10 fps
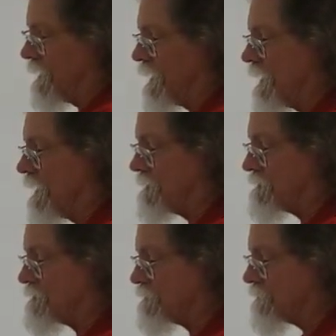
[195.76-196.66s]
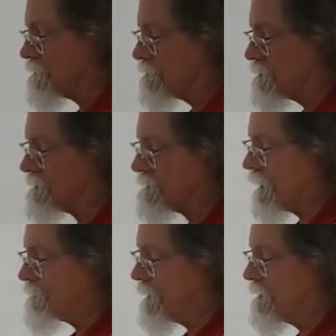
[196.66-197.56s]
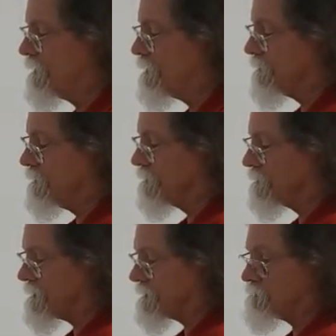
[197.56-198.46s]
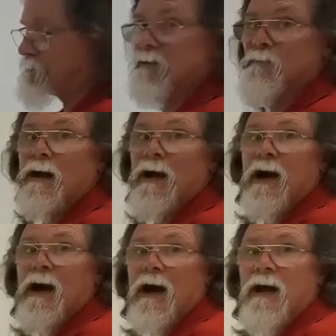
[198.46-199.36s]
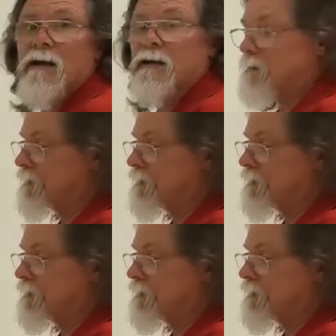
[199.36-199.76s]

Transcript: eyes. So it's going to stop right here, because that's the middle of my eye.